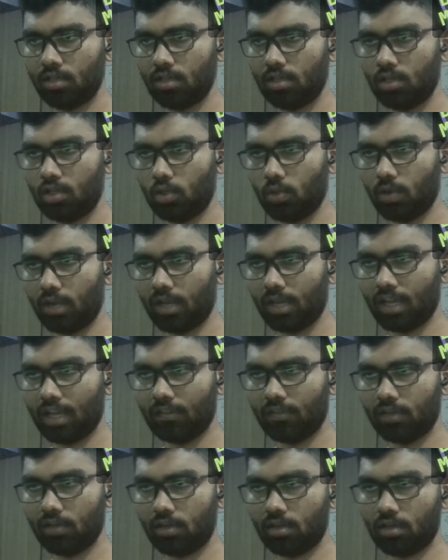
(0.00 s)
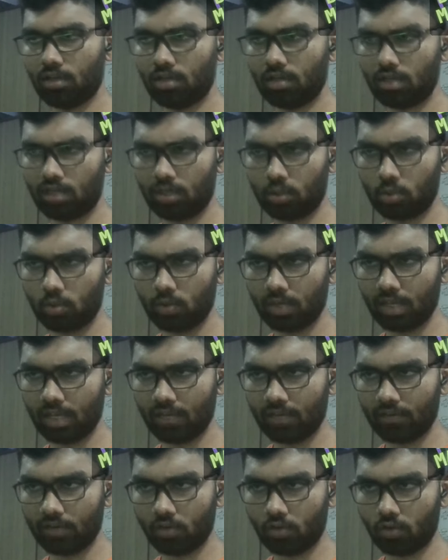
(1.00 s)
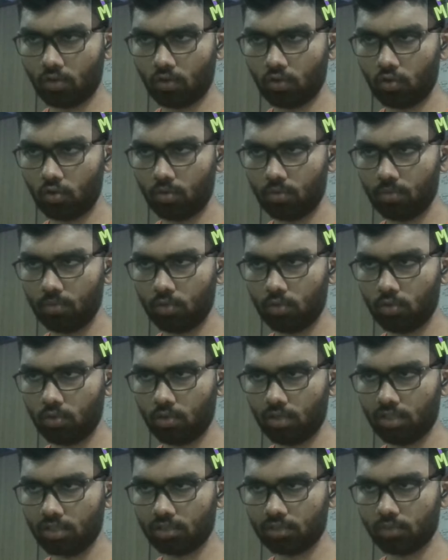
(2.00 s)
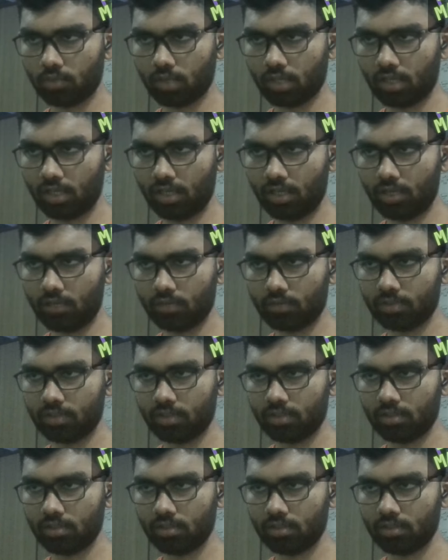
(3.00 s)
Do I have an org room node is what I need to see.